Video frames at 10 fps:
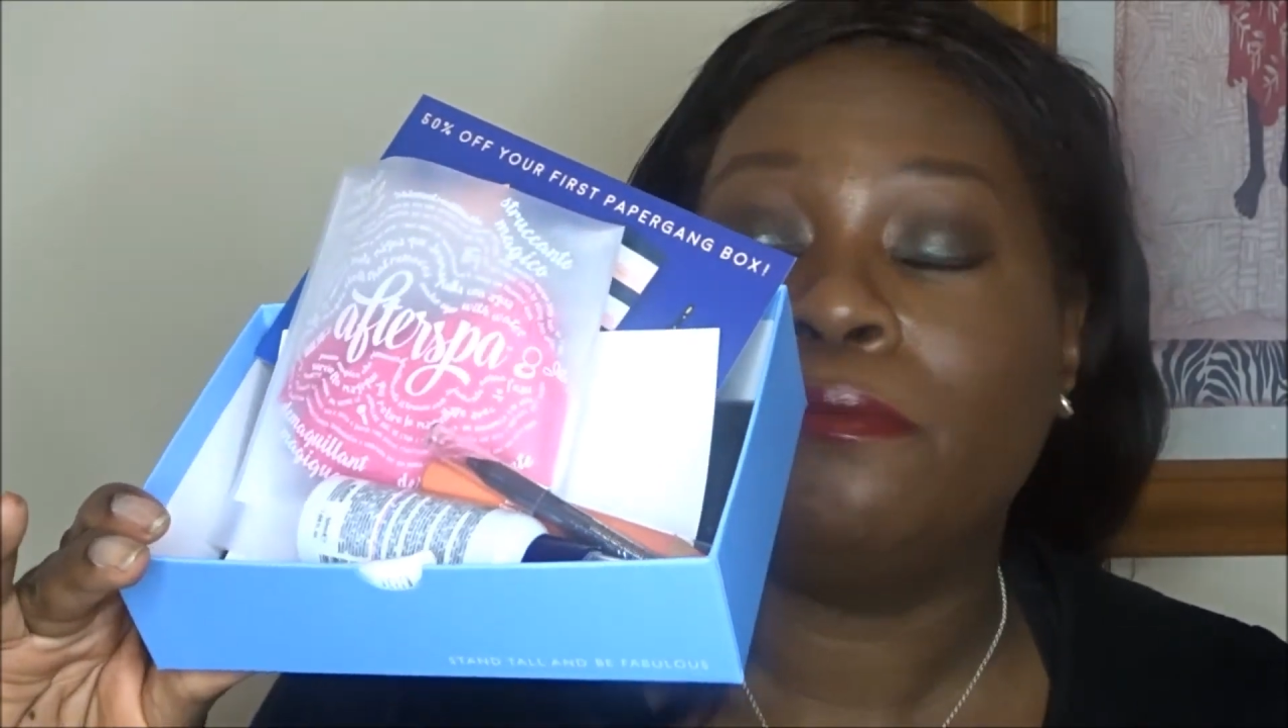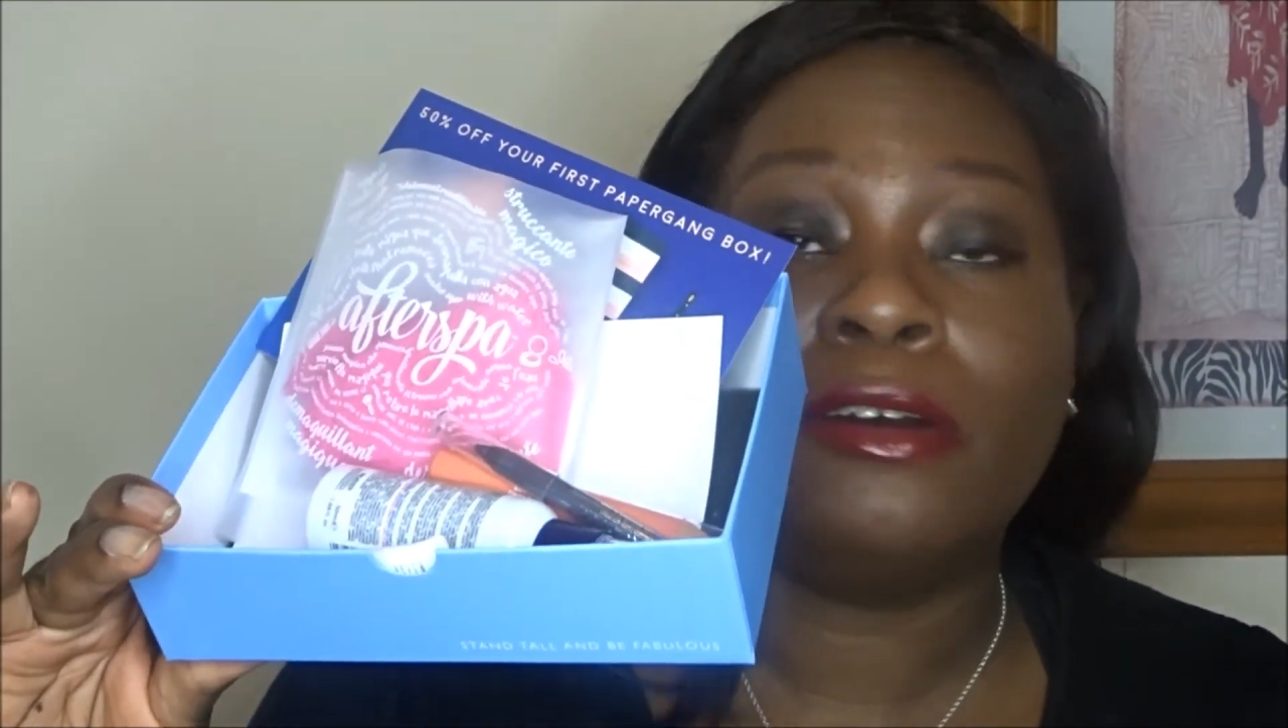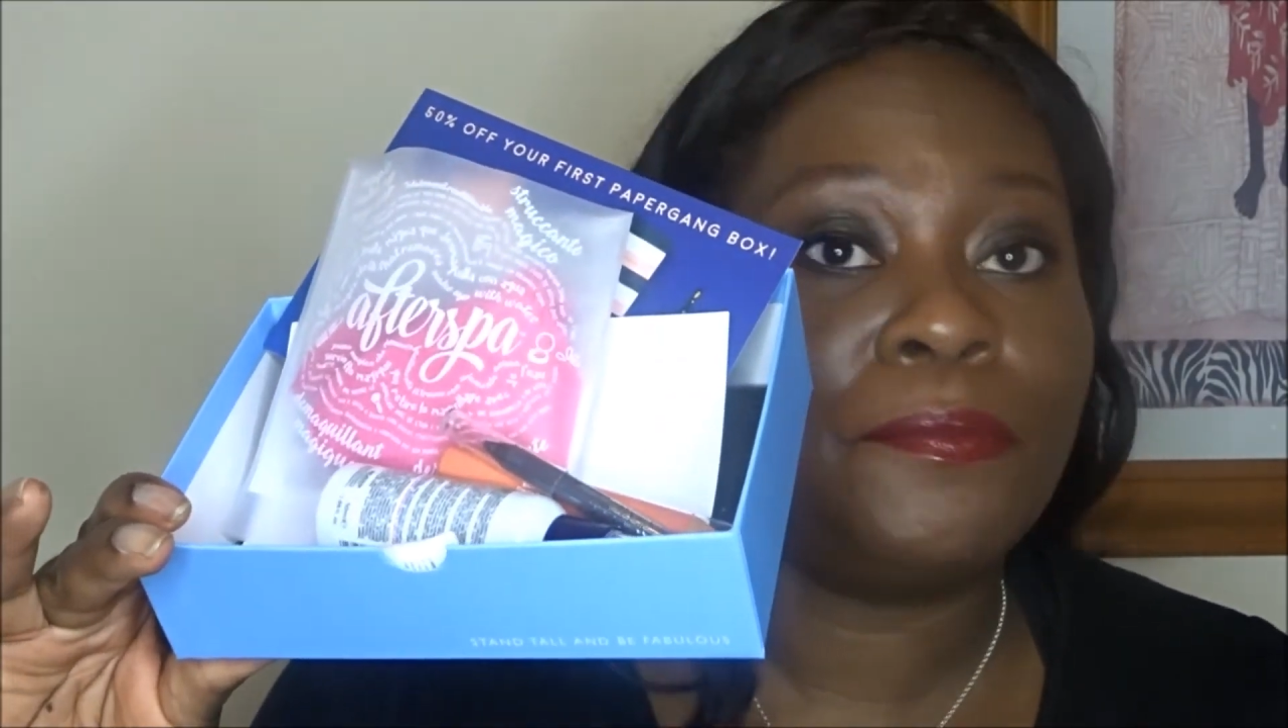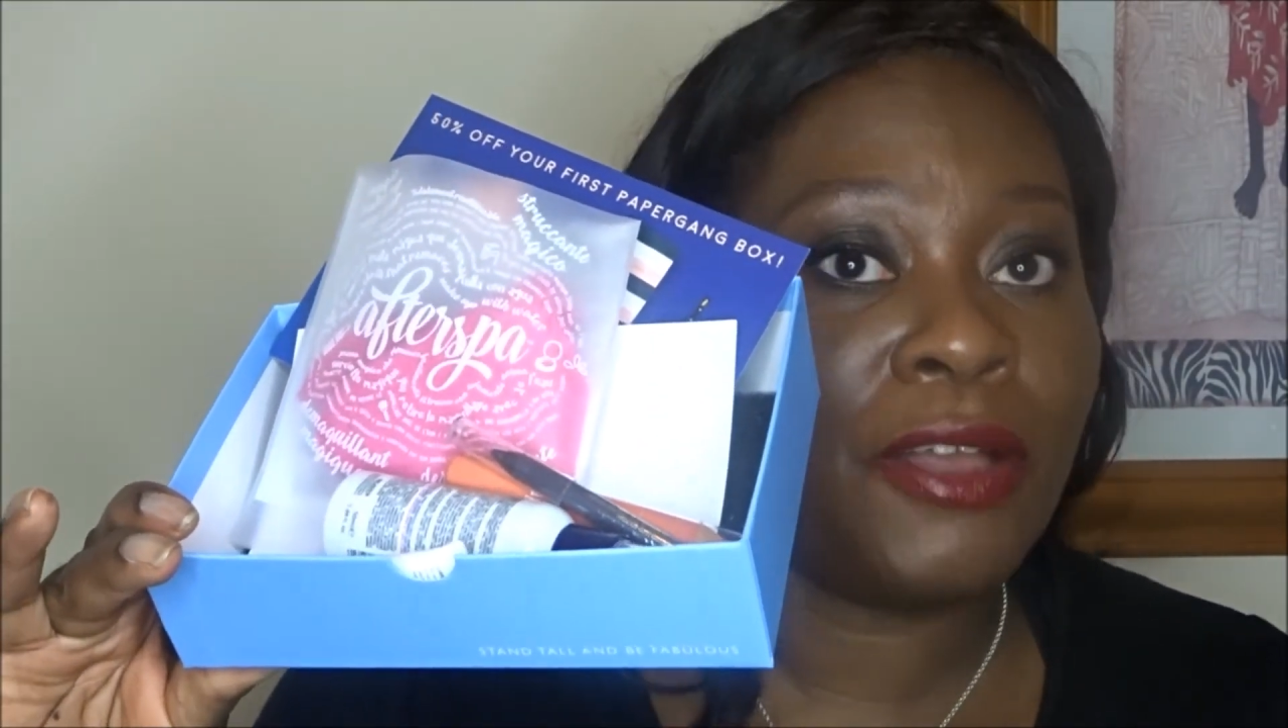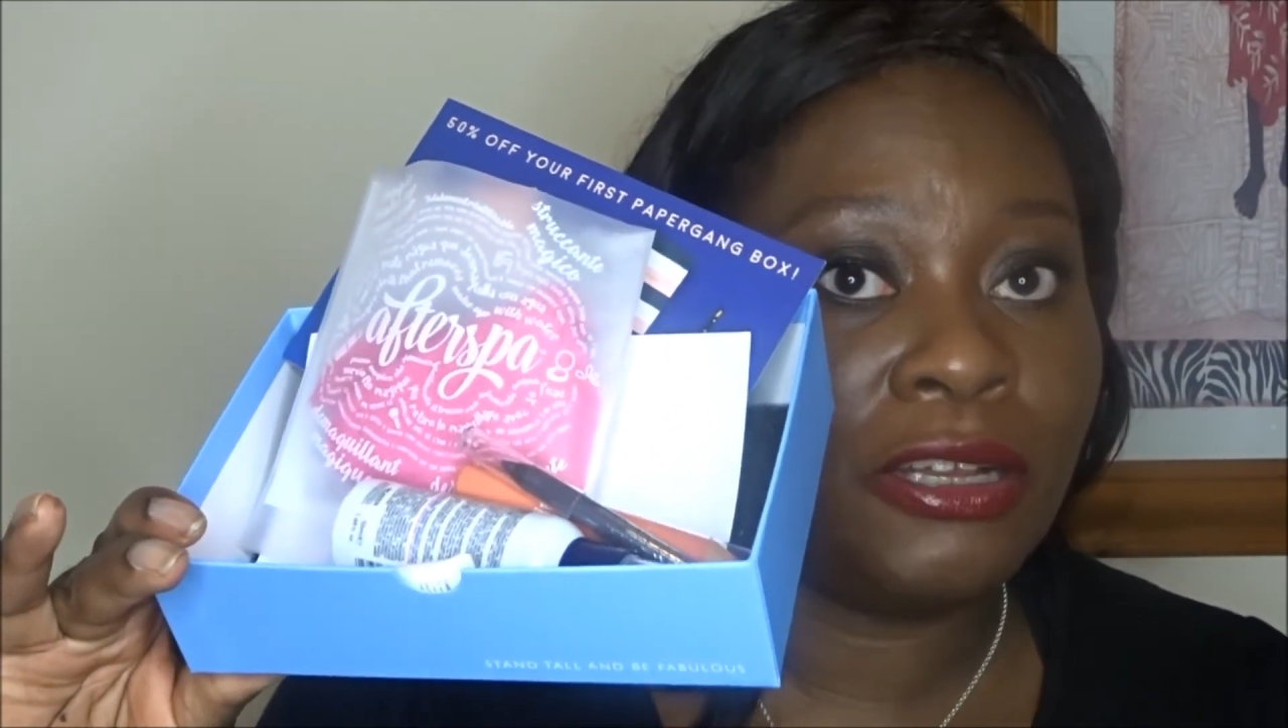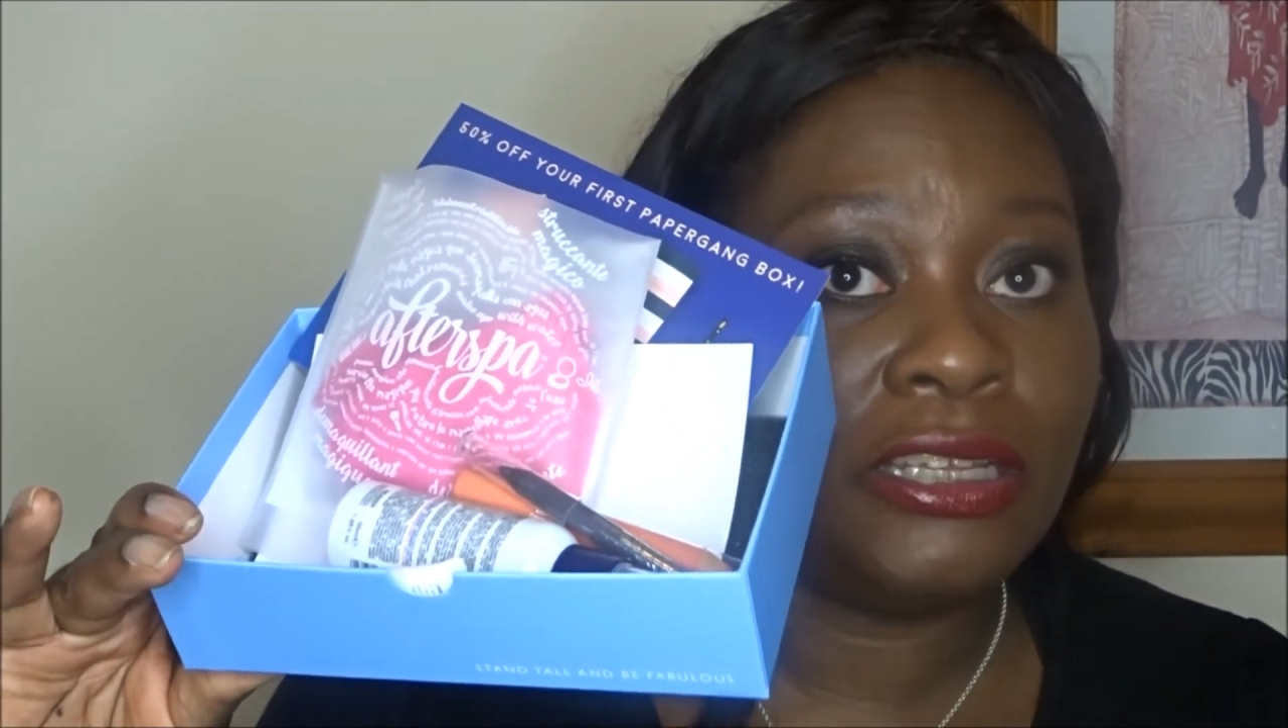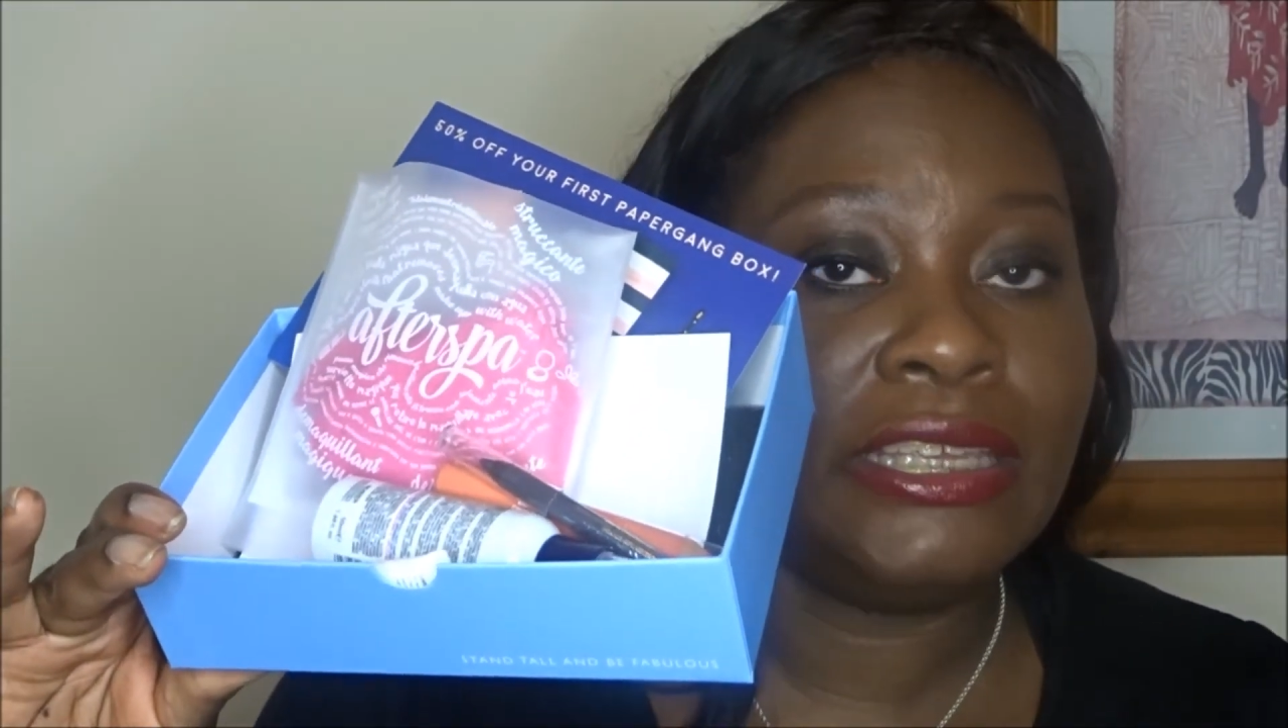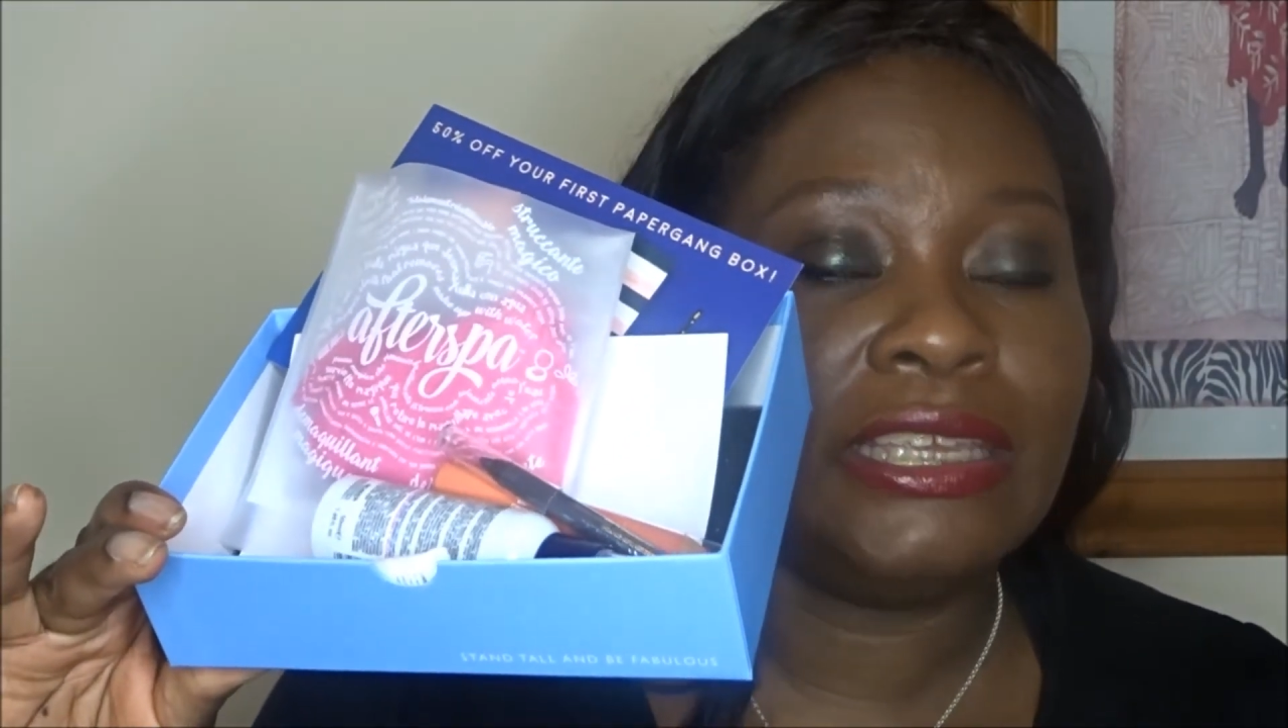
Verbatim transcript: But I'm going to